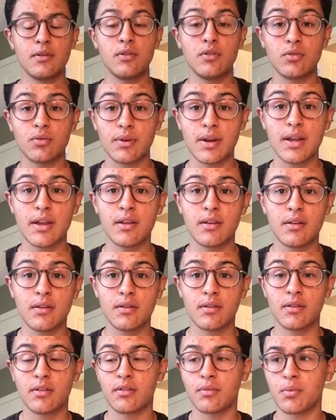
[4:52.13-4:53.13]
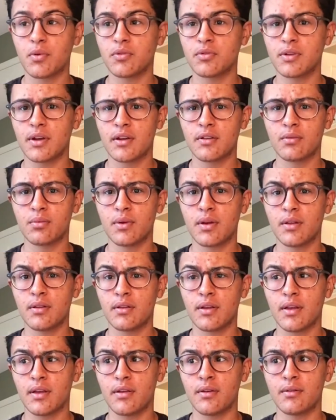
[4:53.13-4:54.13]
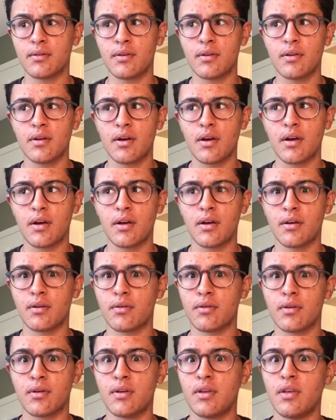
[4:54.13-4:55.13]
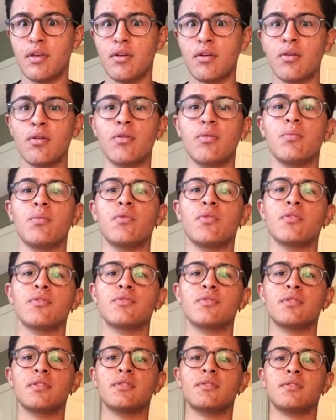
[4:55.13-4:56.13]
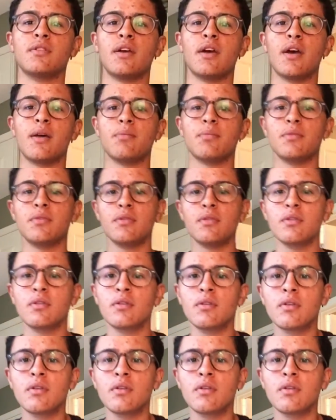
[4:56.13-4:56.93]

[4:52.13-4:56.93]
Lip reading: great because most guys wait like a year or more for this to happen.